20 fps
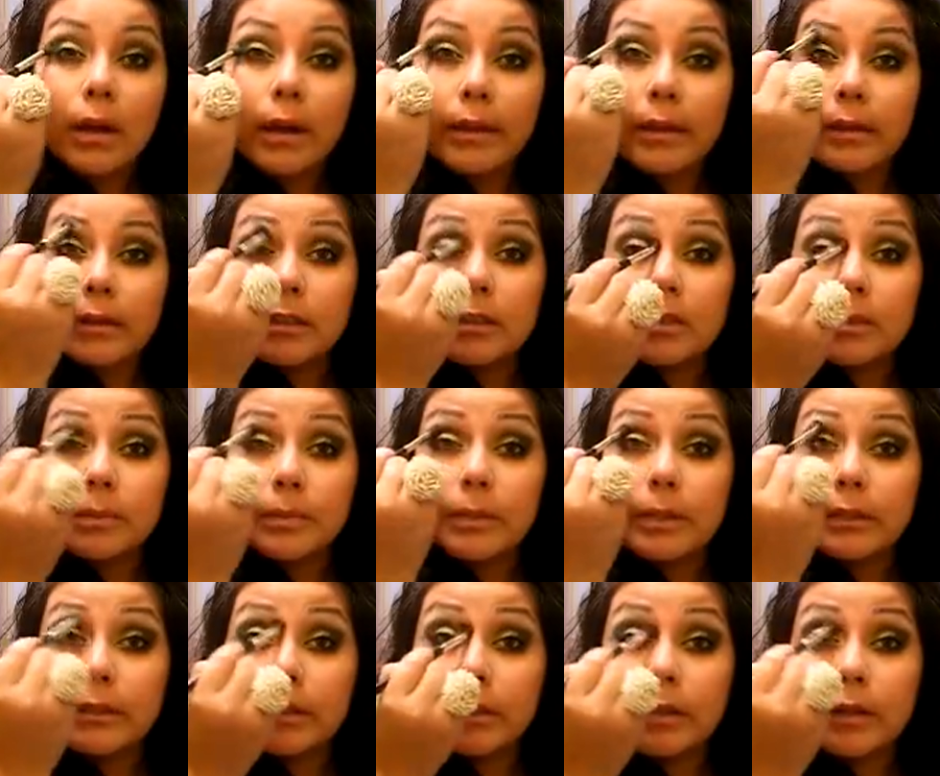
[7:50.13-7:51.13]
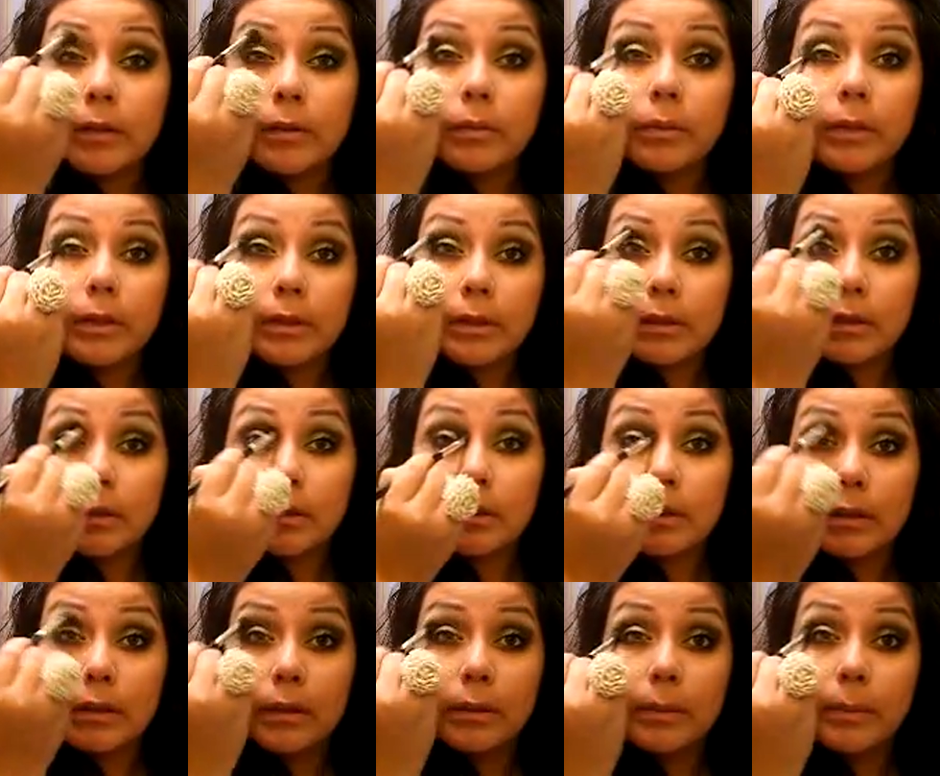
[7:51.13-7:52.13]
And then just blend it in with
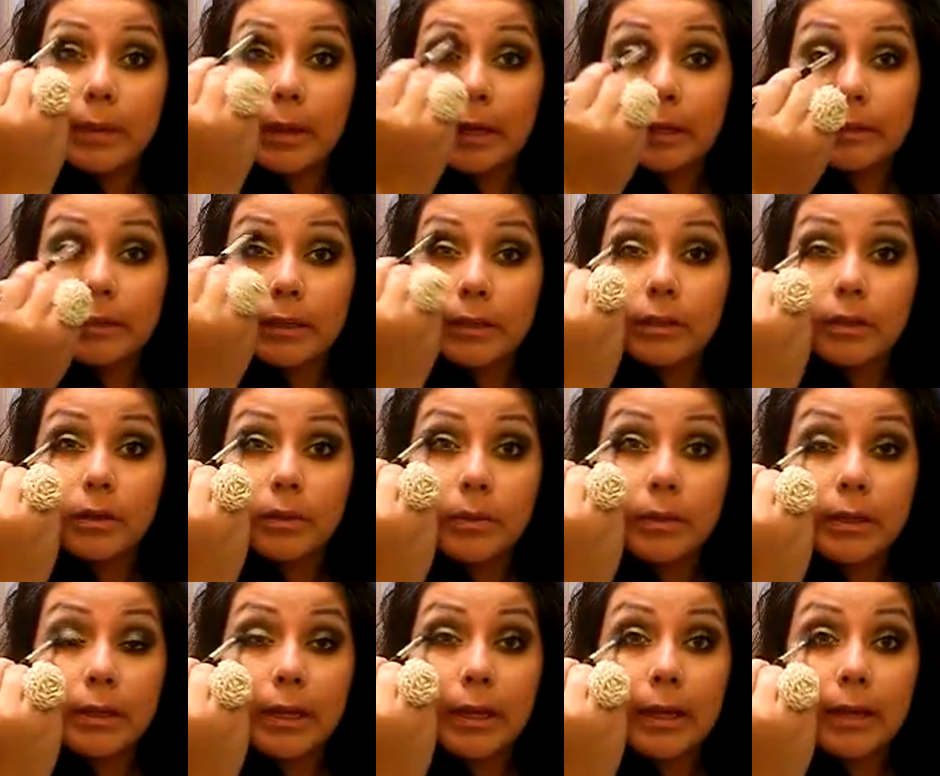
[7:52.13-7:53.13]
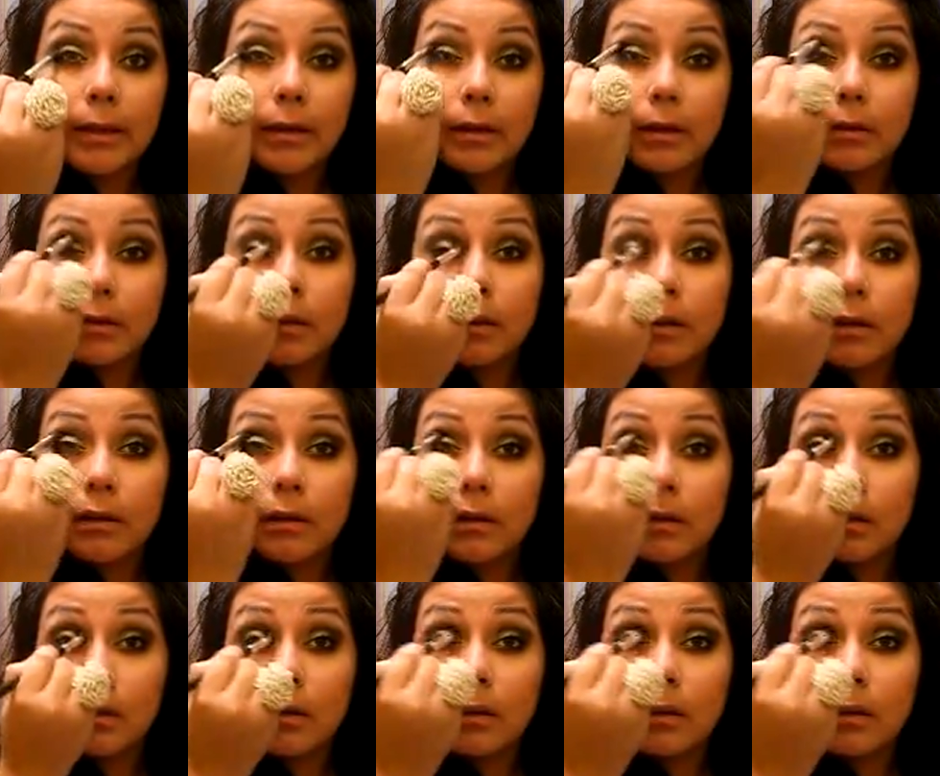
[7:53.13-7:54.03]
the black that you already had on there.